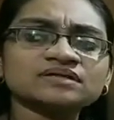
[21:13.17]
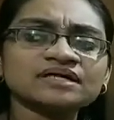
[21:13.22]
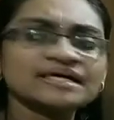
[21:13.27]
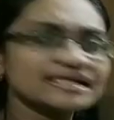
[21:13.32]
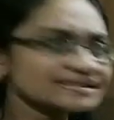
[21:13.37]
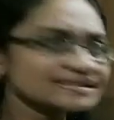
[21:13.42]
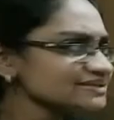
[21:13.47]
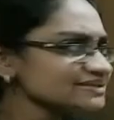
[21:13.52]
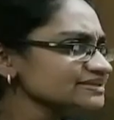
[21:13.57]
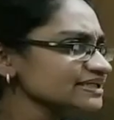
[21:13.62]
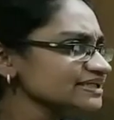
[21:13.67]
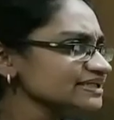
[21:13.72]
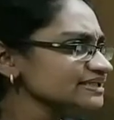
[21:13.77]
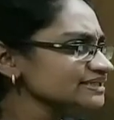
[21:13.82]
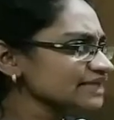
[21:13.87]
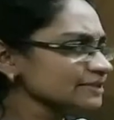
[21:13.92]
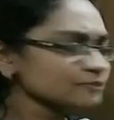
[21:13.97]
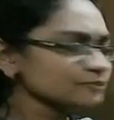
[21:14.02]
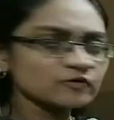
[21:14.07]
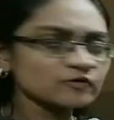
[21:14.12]
Is it any
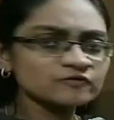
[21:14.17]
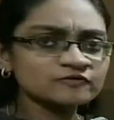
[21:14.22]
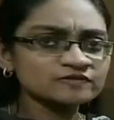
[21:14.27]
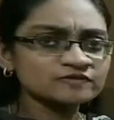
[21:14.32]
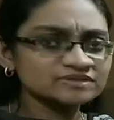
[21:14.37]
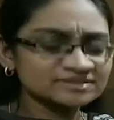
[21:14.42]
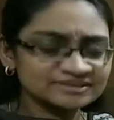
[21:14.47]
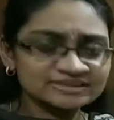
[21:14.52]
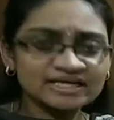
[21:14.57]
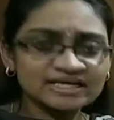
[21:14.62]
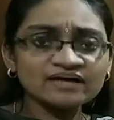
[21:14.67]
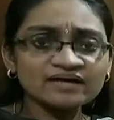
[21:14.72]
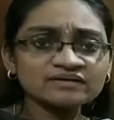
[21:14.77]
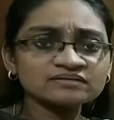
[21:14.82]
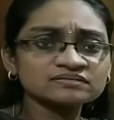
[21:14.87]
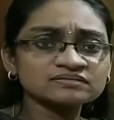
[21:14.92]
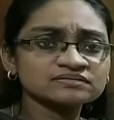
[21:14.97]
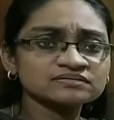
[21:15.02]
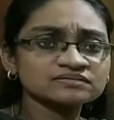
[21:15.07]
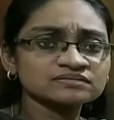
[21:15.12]
type of
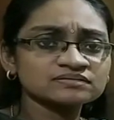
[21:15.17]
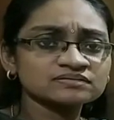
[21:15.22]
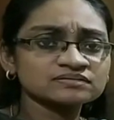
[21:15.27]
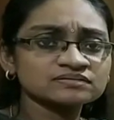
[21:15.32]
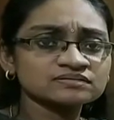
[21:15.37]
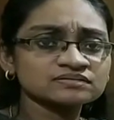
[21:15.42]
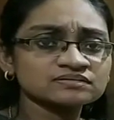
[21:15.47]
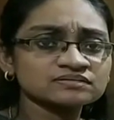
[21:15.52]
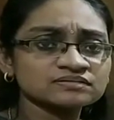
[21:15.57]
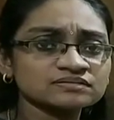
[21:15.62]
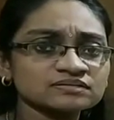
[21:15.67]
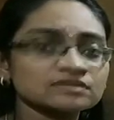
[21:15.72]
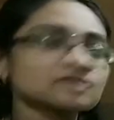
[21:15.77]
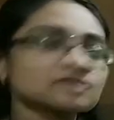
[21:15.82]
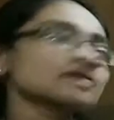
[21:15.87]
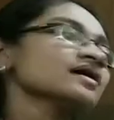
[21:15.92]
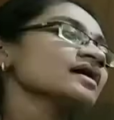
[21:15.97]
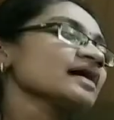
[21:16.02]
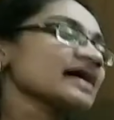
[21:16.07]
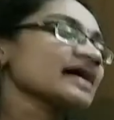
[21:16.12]
star?
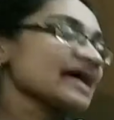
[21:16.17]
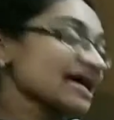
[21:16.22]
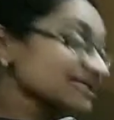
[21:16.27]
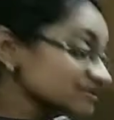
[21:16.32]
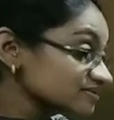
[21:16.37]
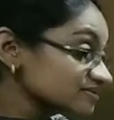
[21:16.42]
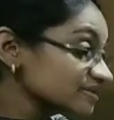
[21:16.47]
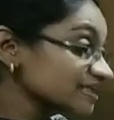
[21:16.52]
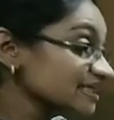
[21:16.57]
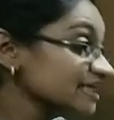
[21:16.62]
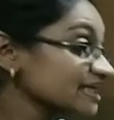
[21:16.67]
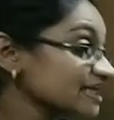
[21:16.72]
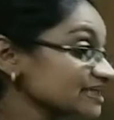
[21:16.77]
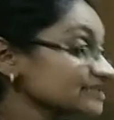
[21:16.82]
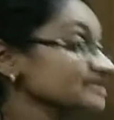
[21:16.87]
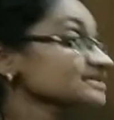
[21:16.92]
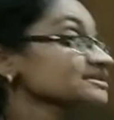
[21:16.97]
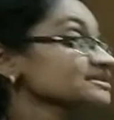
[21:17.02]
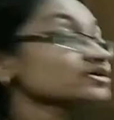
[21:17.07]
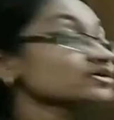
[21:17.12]
Actually,
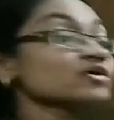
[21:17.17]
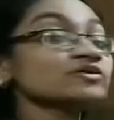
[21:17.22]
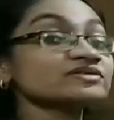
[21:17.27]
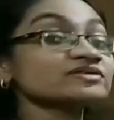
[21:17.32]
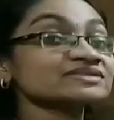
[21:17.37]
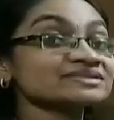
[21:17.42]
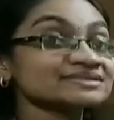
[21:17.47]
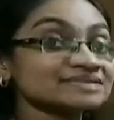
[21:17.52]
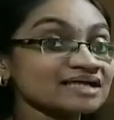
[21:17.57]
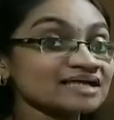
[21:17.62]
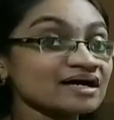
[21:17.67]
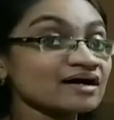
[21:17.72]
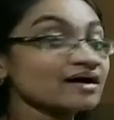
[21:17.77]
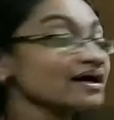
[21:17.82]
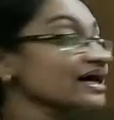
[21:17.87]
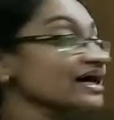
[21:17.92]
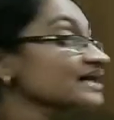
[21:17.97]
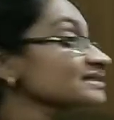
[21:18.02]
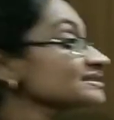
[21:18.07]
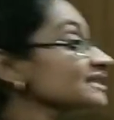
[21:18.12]
it is not
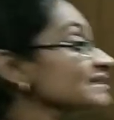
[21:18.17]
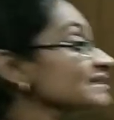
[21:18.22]
star, and